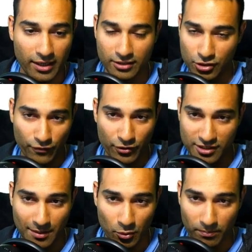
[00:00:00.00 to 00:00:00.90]
So for
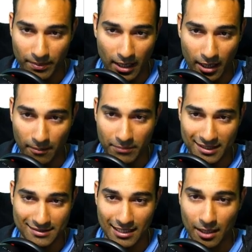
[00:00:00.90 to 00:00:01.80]
example, uh,
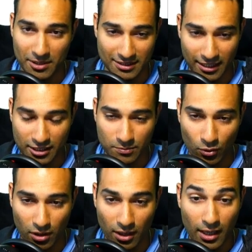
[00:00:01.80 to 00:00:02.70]
BTC RPC
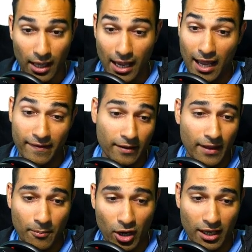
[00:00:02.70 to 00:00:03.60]
Explorer, and then they
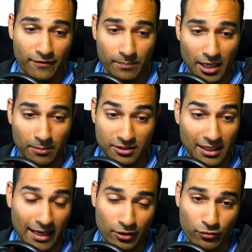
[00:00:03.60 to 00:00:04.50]
might even be able to
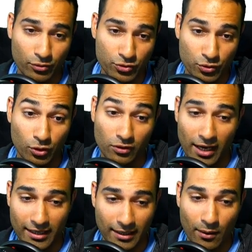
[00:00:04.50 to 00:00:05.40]
connect through to your
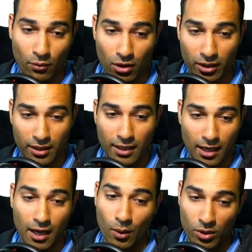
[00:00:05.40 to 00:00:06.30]
Lightning Network
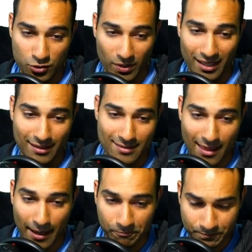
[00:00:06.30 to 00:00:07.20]
uh, once we get into
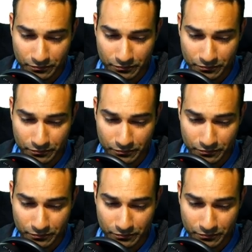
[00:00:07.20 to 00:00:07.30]
that.